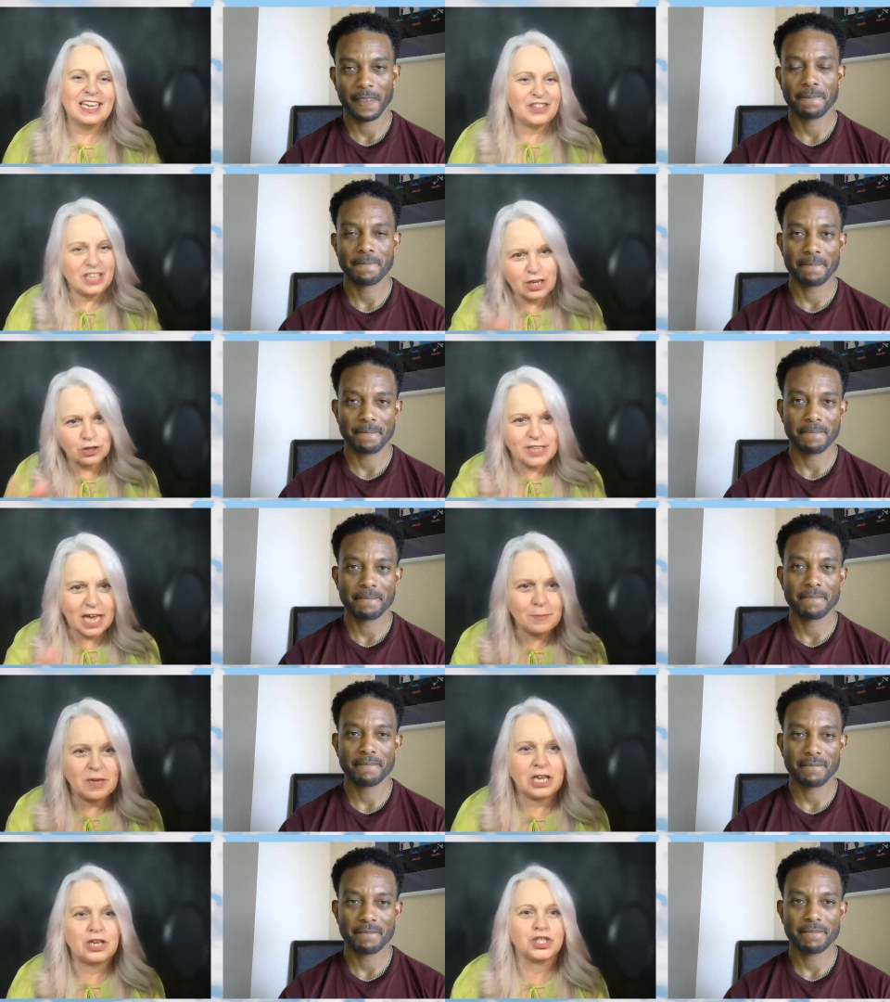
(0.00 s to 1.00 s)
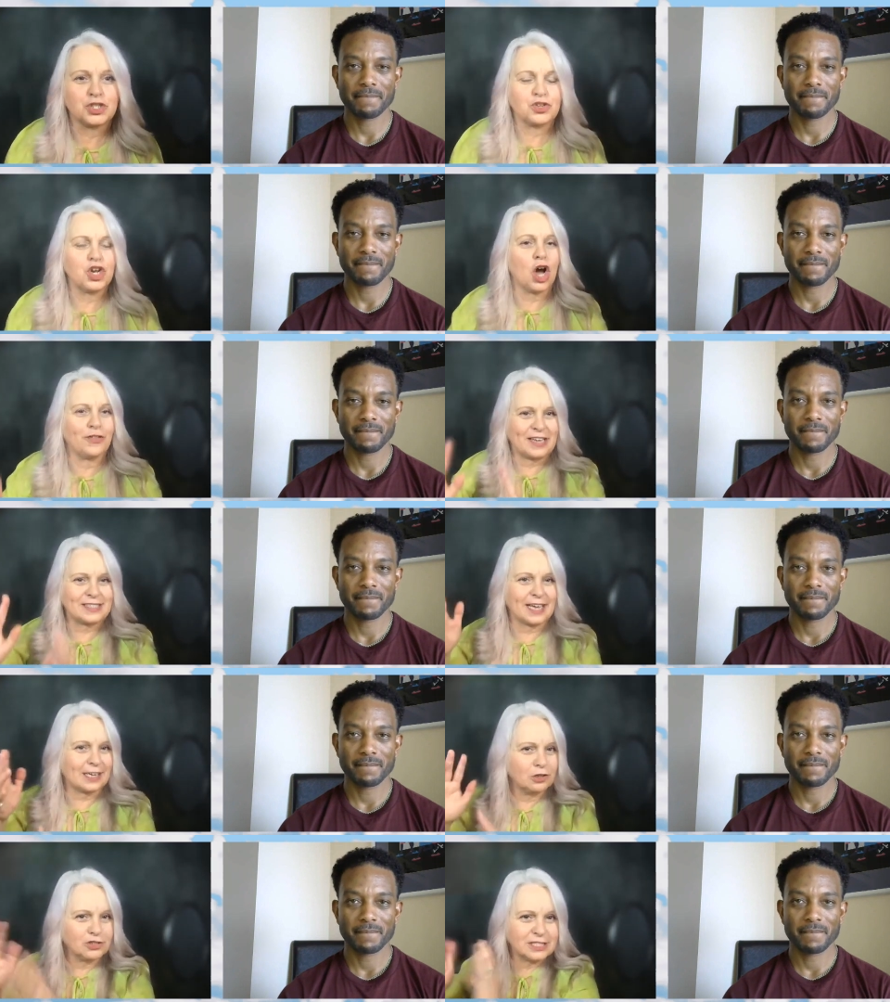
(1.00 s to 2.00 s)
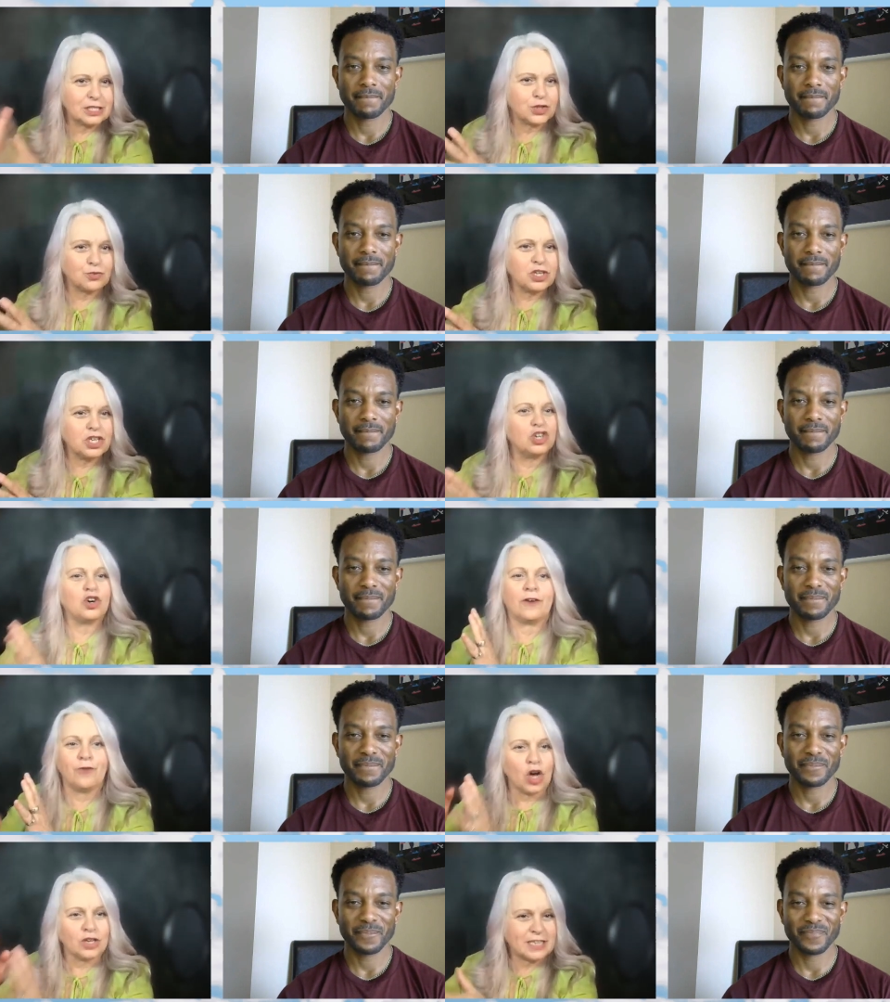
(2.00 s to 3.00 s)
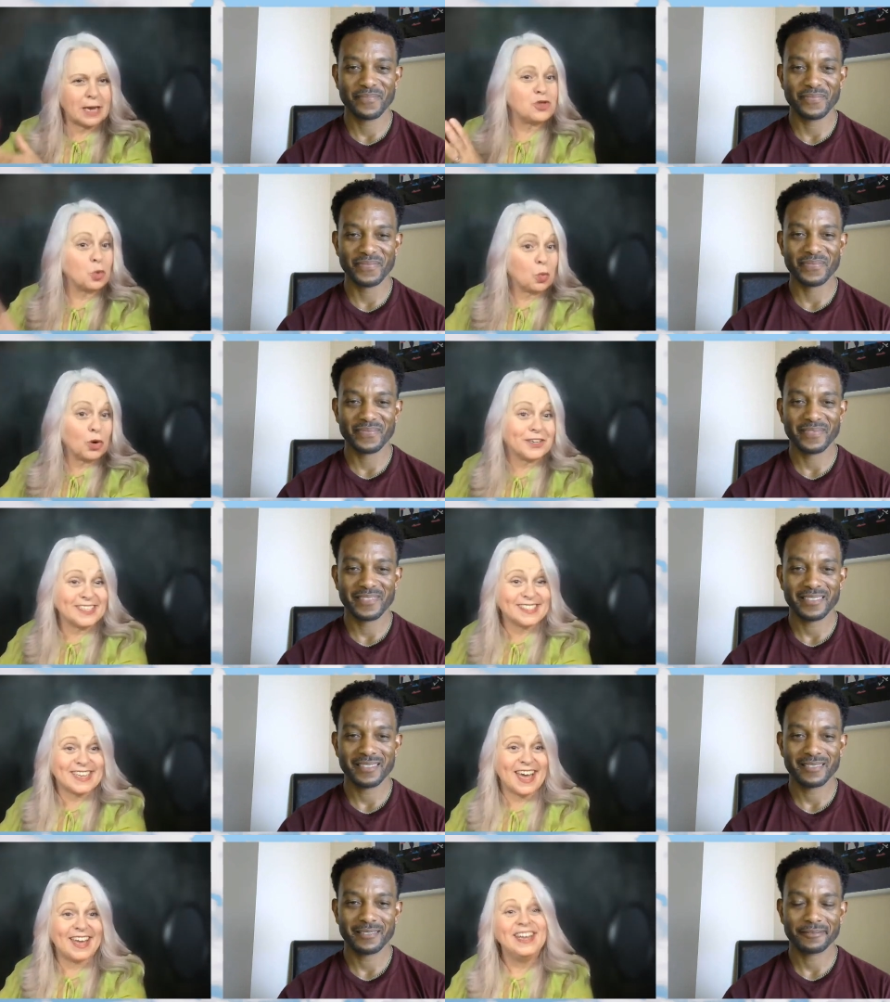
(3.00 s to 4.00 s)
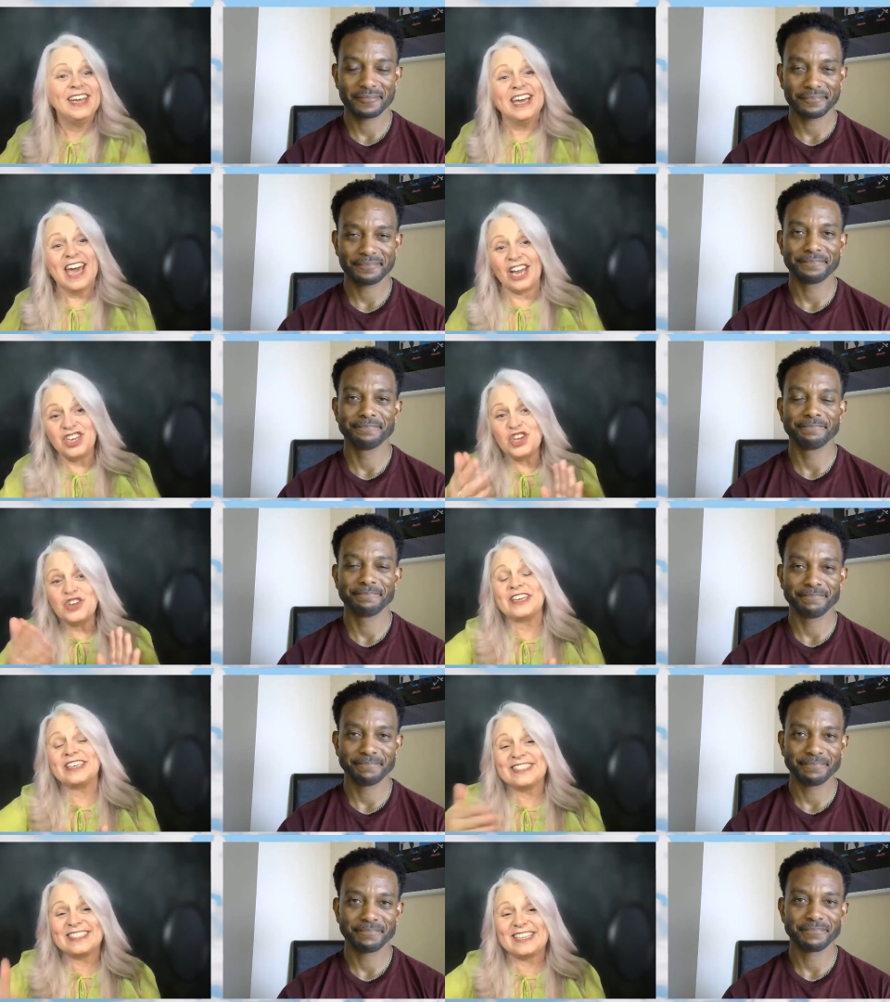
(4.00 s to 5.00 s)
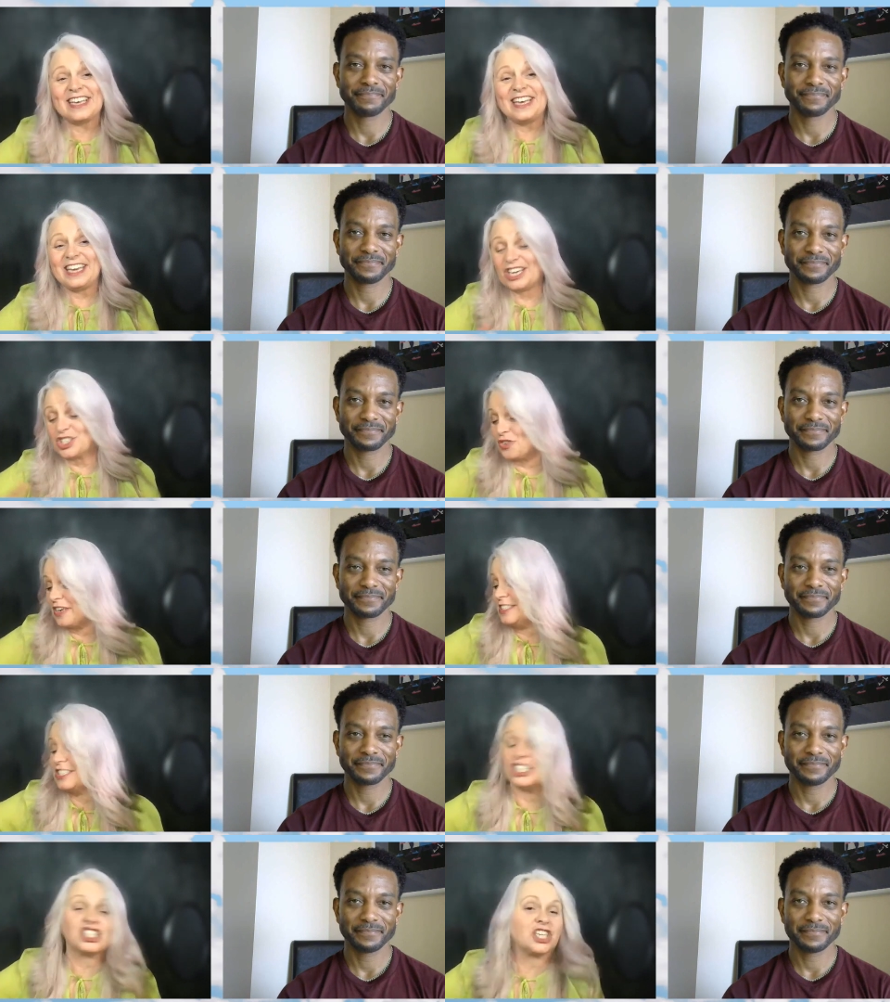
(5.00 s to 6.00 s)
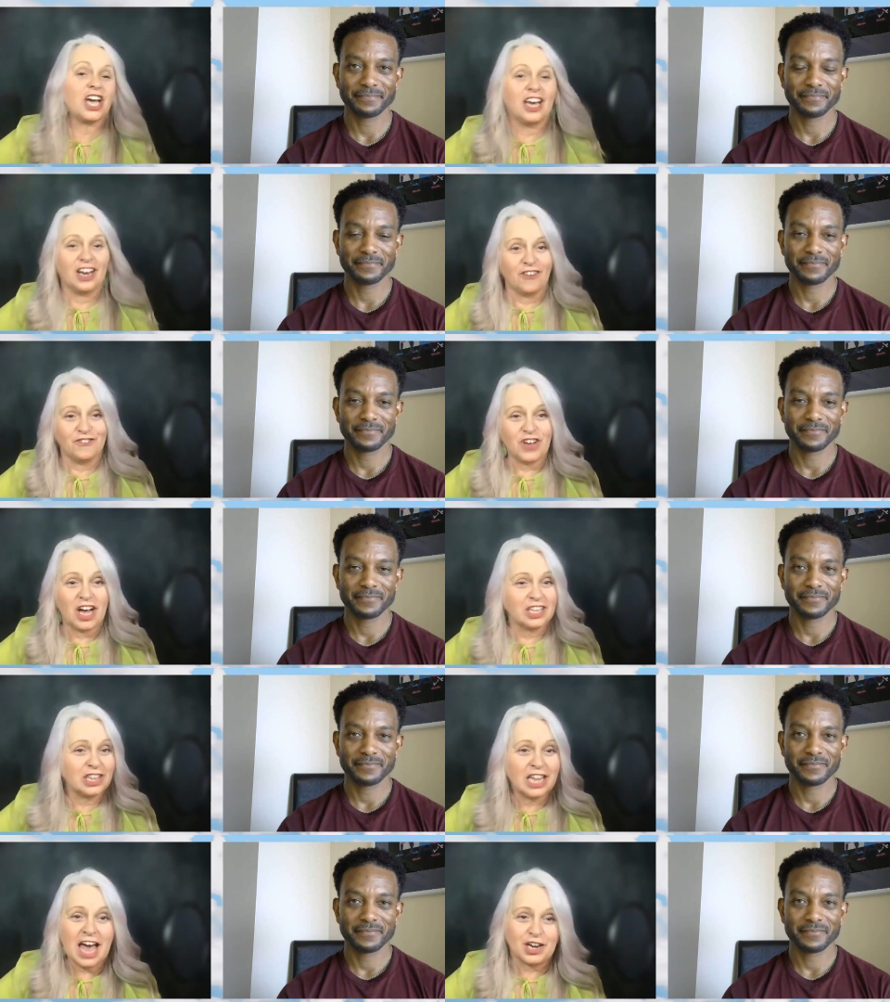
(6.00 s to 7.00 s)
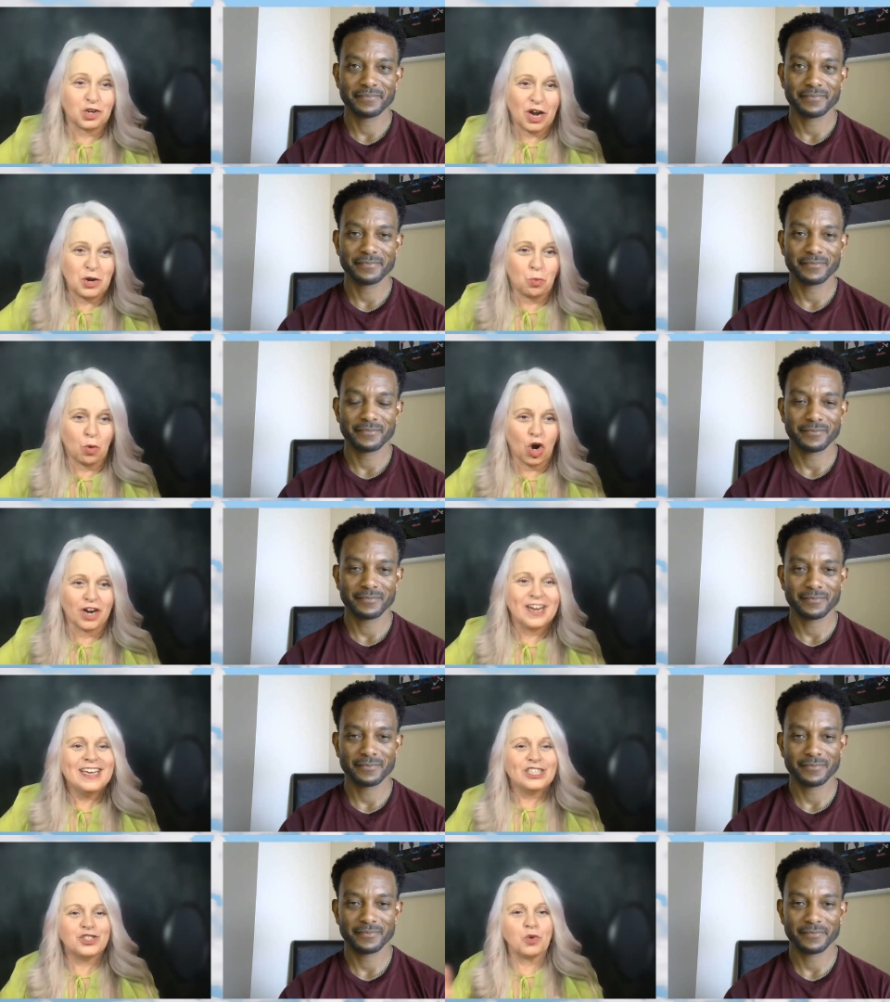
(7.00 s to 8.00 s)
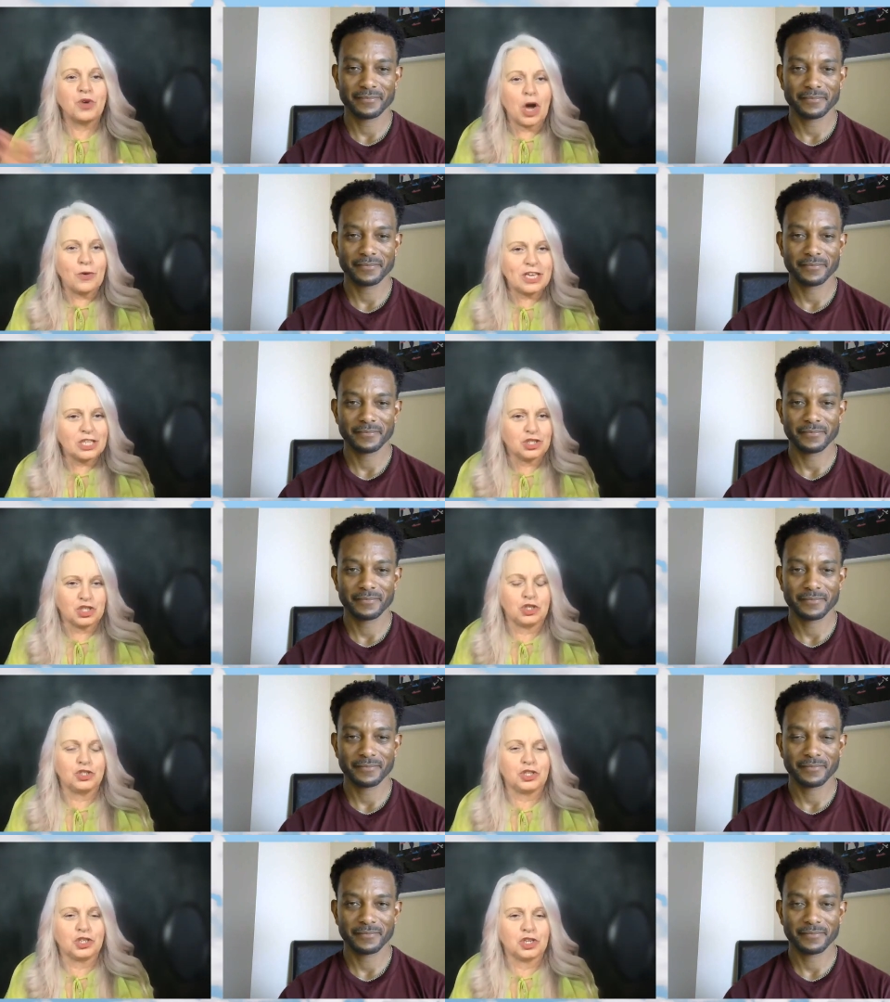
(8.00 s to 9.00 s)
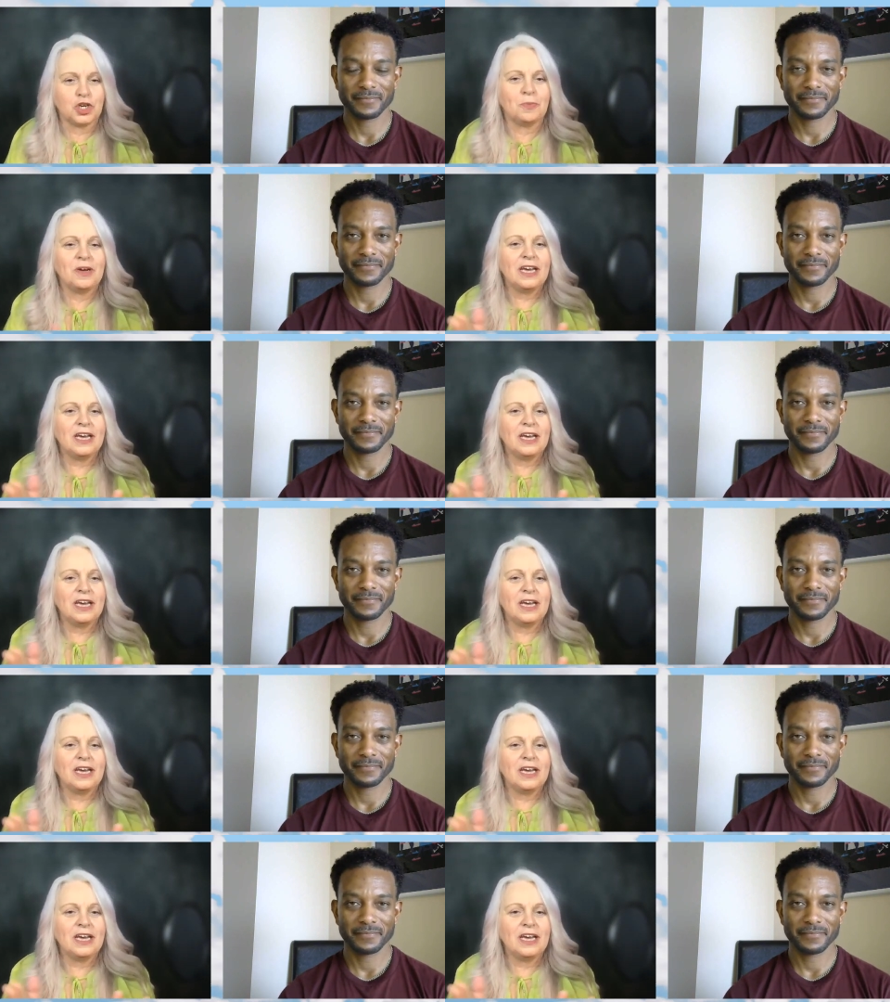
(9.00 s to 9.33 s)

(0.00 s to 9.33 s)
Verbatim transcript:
Speaker 1: in the entertainment industry all that's like a little scissor reel of all some of the work he's done and you can see a transition of a lot of great work so go to his youtube